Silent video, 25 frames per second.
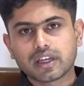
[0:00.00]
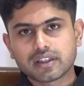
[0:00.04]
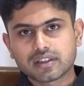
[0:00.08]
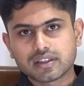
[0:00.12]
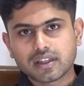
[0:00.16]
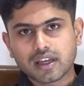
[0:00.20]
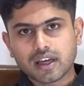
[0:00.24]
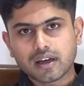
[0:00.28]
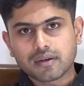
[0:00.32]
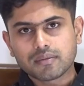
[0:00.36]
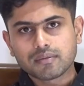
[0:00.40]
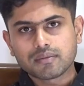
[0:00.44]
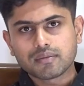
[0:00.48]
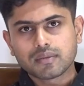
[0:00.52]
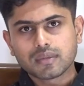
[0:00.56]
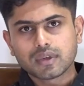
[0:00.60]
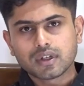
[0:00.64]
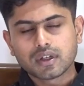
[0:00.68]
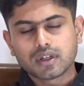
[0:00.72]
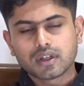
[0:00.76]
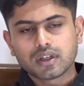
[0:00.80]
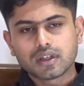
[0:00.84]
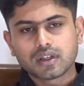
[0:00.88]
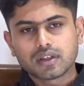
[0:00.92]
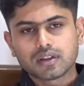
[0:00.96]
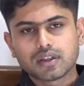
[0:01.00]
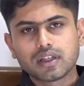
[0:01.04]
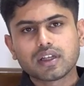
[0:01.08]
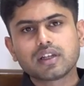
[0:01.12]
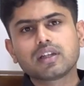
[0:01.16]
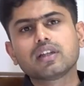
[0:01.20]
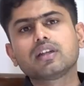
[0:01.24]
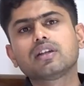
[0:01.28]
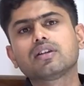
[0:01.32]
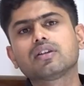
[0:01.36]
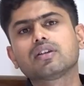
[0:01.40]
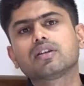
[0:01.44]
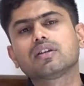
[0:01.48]
exam, they
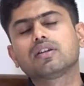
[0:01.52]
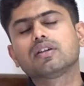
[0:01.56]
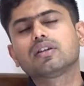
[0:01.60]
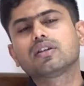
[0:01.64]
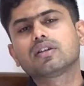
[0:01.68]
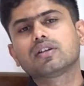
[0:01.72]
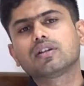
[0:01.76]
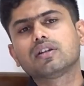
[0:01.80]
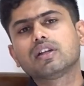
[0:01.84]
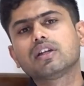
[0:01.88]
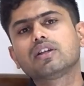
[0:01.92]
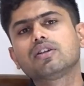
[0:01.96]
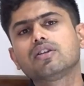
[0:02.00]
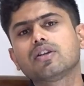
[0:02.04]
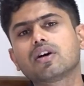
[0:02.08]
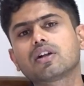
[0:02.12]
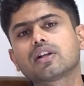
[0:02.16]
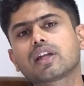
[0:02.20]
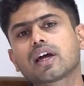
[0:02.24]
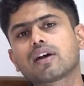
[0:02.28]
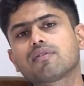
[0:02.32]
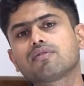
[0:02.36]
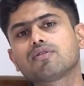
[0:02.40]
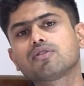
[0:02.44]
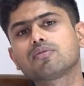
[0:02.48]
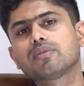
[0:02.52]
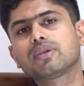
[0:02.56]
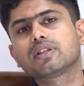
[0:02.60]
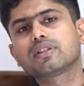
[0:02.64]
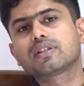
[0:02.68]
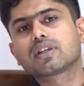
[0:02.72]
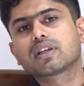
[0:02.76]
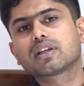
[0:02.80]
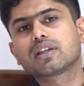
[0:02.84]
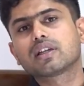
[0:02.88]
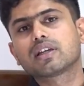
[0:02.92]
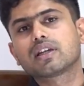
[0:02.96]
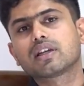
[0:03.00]
need not have to be
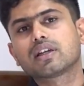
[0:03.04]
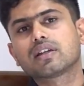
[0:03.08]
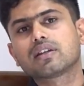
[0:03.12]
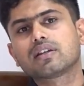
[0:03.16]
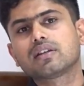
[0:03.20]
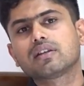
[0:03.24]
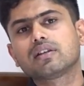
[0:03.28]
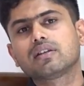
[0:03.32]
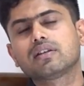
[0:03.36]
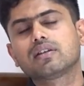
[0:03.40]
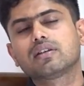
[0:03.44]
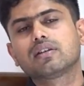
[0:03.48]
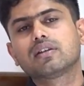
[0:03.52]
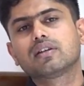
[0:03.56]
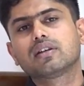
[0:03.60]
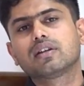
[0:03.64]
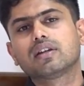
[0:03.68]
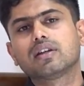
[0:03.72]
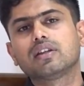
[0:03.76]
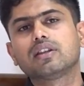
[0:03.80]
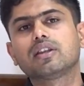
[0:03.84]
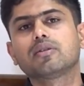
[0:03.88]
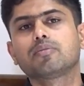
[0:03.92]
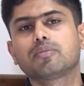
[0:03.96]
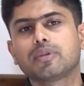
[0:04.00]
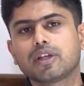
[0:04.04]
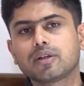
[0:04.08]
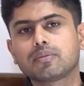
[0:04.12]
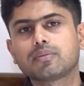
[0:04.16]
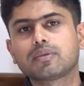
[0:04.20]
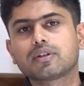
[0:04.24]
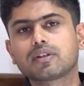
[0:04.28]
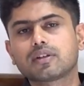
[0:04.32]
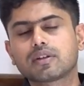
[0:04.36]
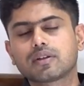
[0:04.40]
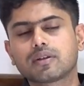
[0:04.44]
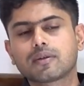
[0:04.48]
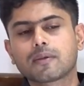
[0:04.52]
segregated in the
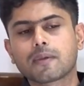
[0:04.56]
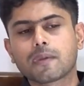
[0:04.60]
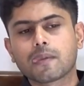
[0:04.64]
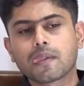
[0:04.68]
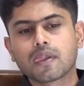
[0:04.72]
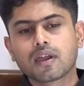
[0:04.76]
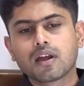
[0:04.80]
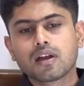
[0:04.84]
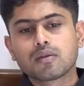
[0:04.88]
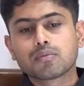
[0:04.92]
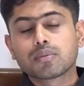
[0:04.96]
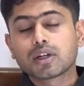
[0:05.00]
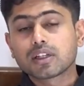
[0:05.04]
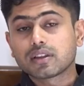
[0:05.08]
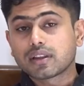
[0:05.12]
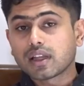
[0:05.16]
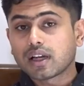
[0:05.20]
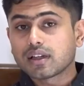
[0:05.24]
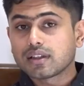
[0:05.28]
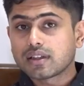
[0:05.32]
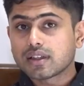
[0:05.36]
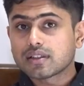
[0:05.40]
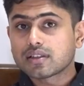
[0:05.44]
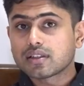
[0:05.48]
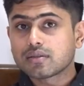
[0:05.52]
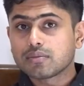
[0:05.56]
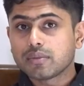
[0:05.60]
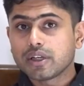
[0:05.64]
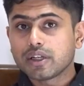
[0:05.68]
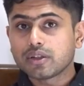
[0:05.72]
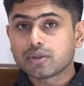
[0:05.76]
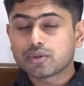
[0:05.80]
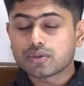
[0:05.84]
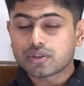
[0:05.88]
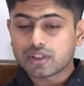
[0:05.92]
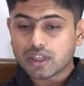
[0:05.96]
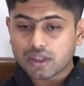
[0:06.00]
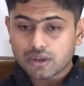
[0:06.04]
paper. But that doesn't
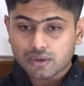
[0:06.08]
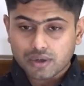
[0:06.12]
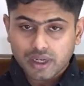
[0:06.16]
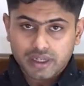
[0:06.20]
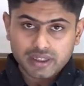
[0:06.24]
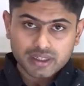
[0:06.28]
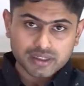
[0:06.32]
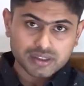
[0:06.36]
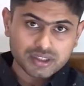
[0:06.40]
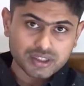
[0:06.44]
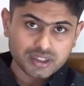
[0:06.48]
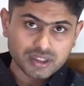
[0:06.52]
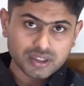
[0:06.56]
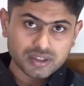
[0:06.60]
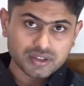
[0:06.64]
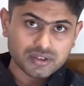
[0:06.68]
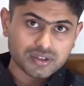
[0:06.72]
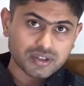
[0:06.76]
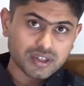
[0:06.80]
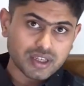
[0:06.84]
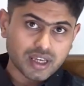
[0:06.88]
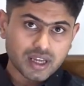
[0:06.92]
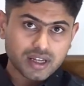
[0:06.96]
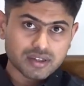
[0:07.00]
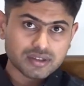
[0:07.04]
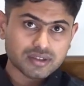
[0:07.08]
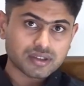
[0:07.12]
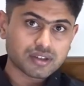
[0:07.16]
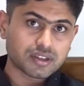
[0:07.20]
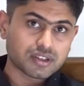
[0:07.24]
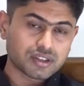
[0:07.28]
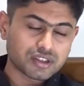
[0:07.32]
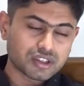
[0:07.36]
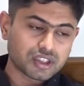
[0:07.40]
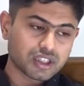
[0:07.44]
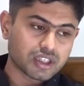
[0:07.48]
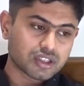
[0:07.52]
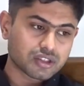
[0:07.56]
mean to say you write a GS3 answer
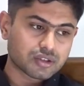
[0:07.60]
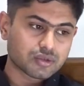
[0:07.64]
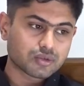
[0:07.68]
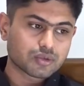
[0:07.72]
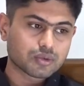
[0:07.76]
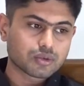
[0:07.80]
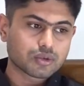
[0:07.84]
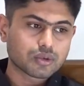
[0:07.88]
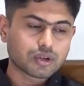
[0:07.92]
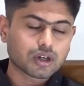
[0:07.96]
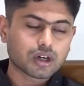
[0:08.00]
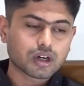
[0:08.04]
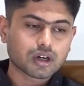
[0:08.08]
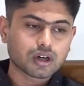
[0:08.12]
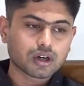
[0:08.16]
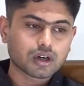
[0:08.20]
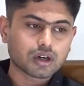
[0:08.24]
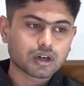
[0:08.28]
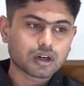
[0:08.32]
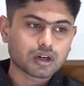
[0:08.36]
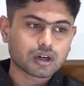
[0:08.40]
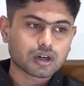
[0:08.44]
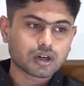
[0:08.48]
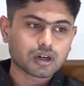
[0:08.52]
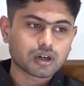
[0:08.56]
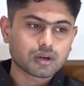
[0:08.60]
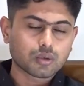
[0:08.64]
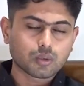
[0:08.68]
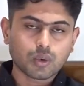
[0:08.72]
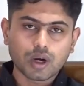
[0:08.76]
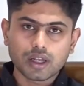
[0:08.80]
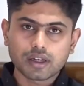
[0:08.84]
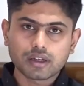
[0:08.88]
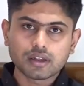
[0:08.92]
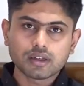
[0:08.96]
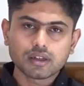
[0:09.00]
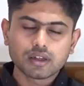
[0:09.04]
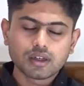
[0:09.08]
in
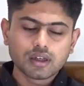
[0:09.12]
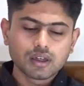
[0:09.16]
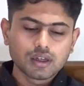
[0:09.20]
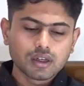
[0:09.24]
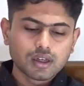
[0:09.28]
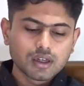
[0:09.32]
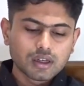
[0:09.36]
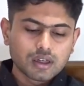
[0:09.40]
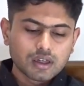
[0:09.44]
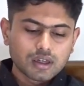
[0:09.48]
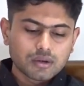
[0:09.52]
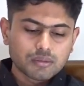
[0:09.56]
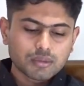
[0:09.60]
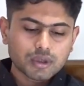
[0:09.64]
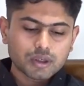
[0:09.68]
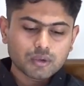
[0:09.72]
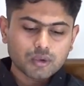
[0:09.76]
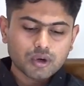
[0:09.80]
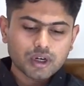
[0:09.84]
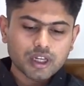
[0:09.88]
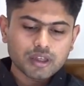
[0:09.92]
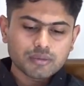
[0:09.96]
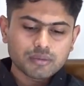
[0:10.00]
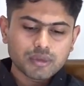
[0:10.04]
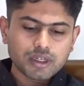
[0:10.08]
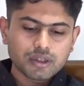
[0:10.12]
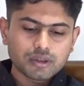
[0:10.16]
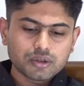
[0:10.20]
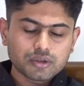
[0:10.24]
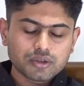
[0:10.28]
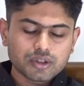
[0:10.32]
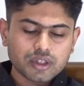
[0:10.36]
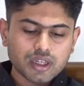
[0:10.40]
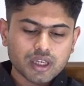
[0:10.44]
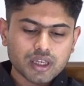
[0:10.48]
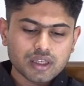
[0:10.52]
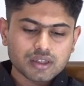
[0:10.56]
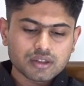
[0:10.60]
GS1. But what I mean to
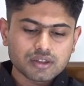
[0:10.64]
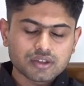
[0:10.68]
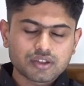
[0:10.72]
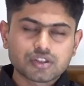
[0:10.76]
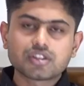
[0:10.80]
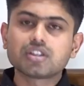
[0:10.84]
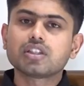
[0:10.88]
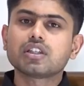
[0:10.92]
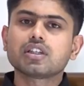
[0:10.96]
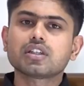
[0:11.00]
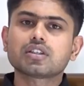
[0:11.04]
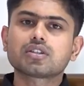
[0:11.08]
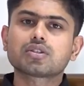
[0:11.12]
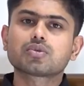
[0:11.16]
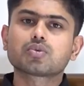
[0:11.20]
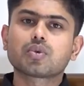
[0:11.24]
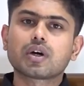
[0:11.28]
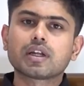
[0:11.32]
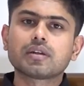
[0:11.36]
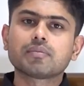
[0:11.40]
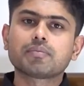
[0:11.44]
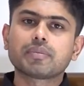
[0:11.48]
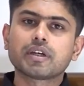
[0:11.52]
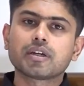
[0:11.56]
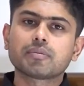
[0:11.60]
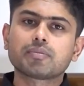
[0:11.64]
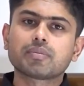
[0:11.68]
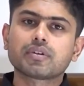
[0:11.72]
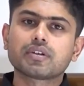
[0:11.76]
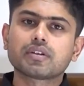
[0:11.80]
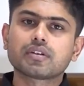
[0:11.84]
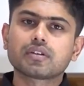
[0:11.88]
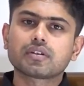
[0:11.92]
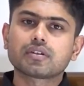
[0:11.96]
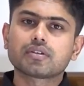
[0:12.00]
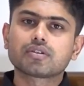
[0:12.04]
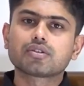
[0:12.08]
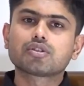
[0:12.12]
say is GS1
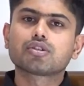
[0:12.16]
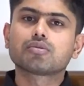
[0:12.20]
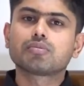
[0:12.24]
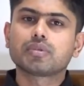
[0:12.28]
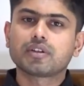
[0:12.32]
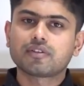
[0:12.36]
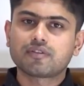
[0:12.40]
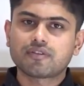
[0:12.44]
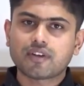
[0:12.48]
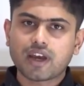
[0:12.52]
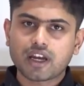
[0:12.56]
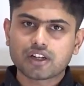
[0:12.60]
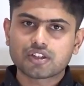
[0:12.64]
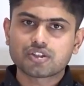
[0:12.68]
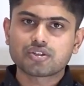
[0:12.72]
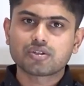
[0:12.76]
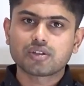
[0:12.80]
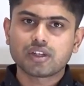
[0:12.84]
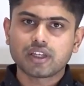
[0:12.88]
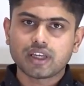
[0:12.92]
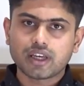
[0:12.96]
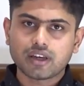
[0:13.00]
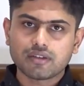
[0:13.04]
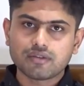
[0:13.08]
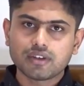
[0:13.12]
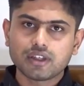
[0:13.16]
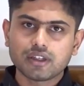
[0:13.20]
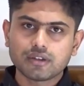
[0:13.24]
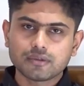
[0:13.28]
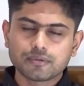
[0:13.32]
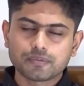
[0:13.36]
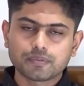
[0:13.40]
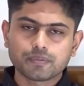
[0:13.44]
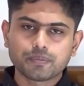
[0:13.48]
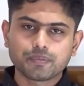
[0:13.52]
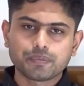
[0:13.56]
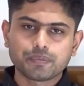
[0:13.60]
paper should be factually heavy,